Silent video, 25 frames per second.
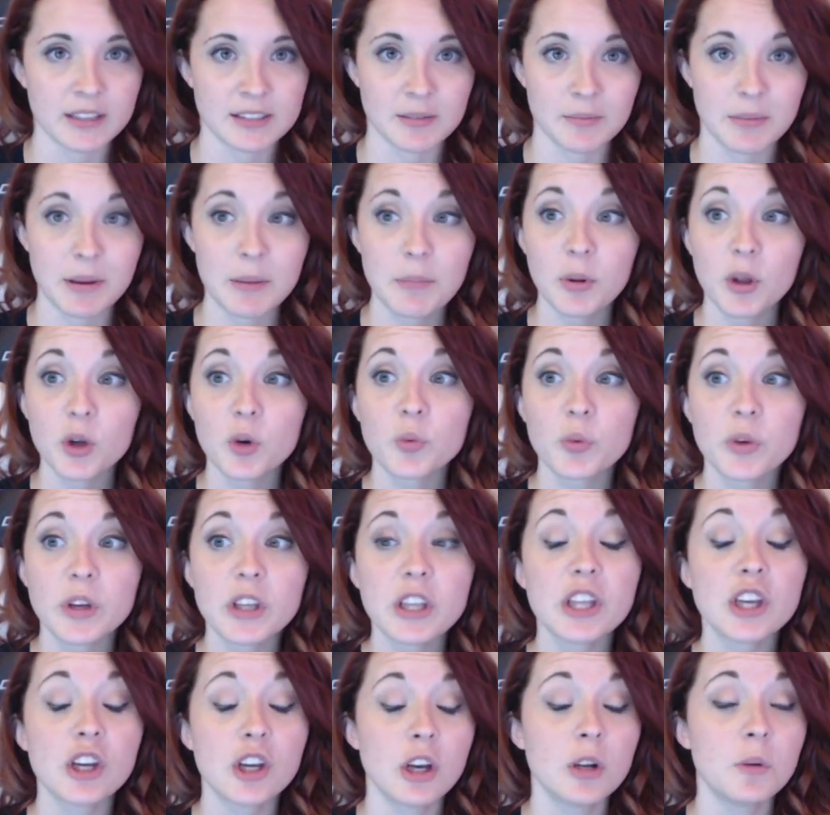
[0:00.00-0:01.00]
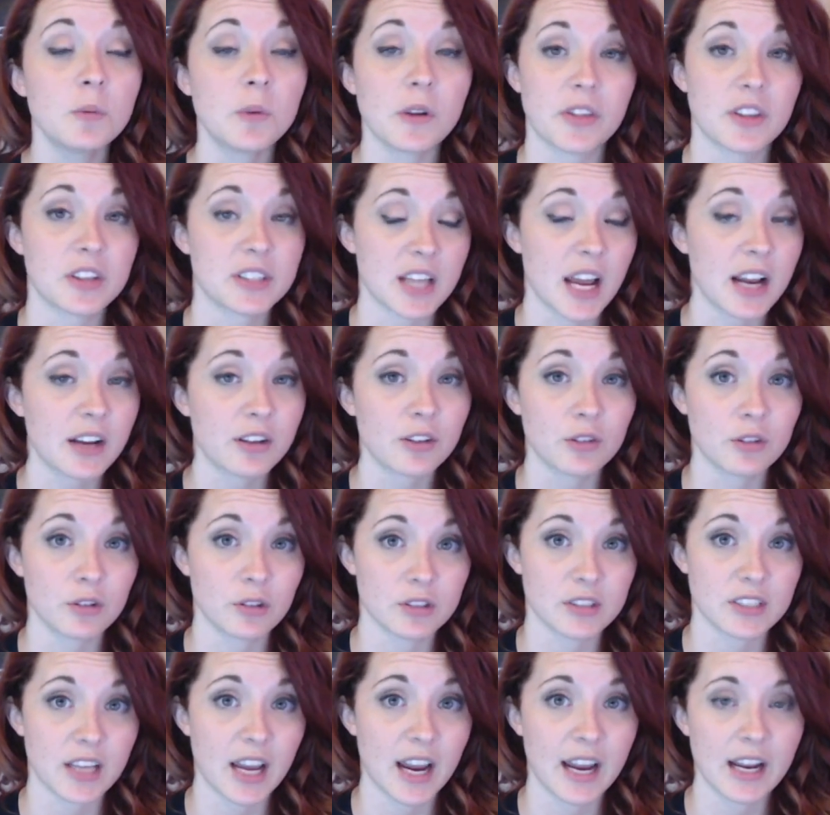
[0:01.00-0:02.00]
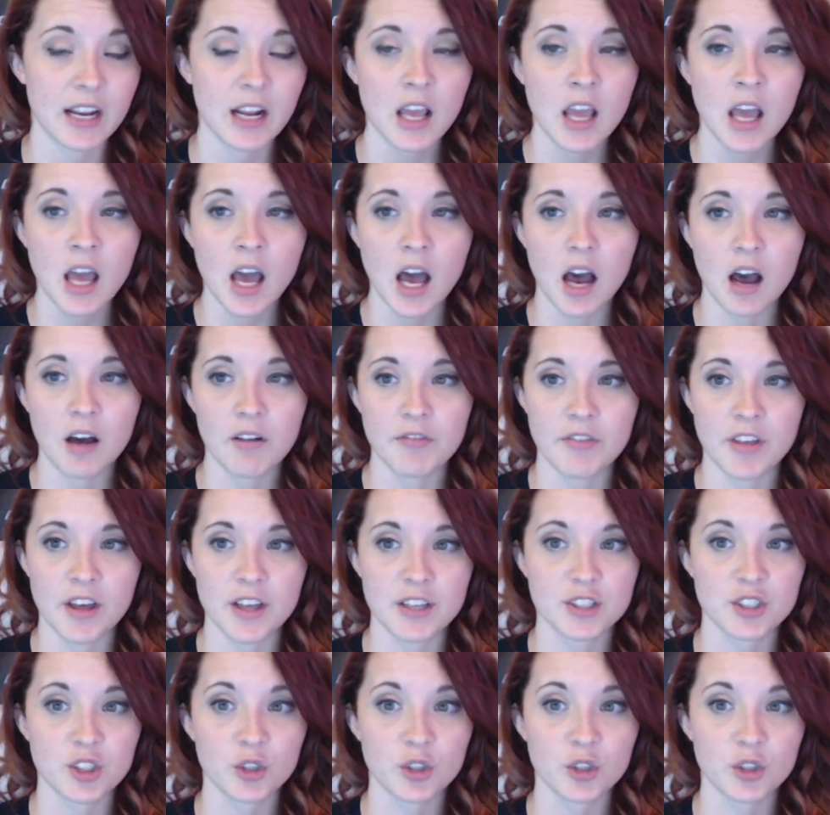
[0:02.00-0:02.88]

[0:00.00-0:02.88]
Some people are really good with the technical side of this.